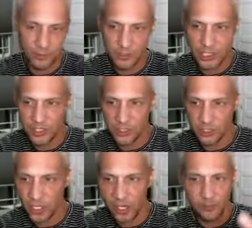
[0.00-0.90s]
change a
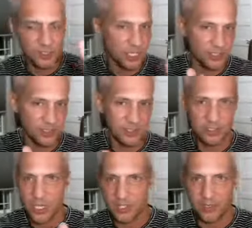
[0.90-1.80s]
job, change of this,
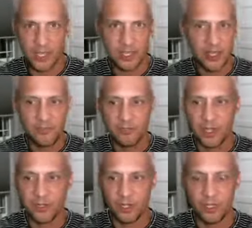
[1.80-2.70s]
change of that,
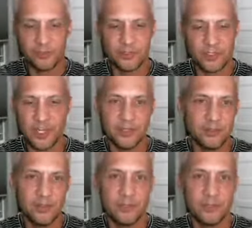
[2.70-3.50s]
and all of a sudden